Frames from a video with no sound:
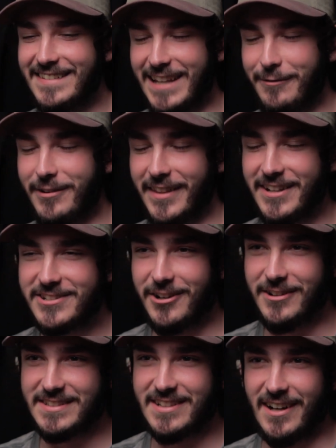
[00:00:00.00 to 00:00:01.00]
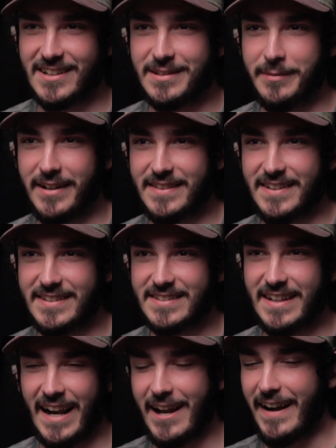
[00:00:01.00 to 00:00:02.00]
David Lynch always talks about this.
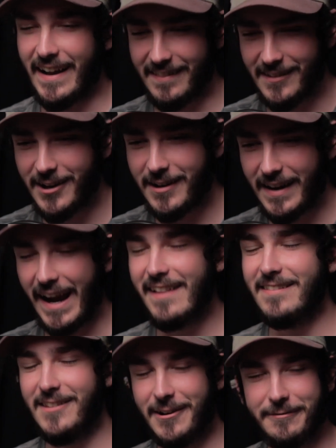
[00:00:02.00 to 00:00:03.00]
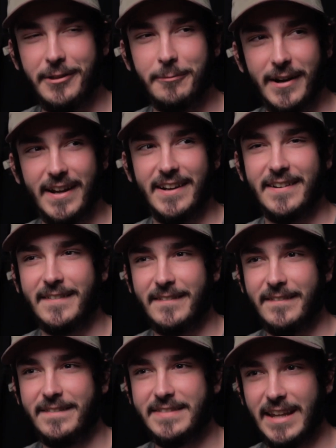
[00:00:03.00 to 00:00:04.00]
And I love the way
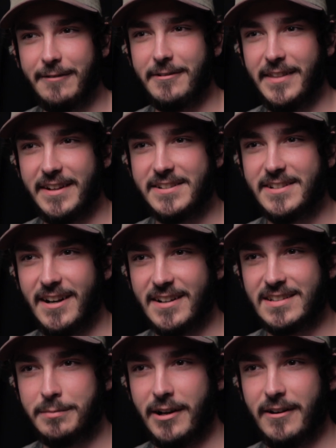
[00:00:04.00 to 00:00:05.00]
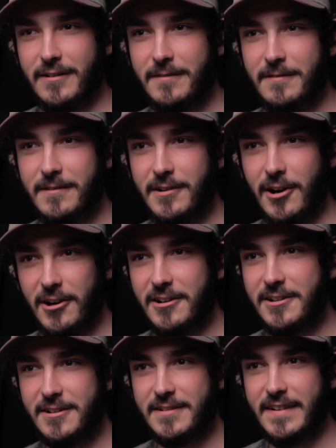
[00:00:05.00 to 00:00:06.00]
David Lynch talks about
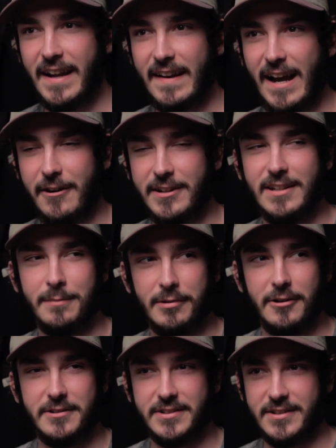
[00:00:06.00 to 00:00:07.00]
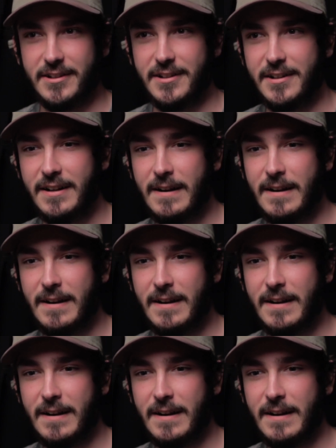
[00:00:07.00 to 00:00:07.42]
art and how he approaches art.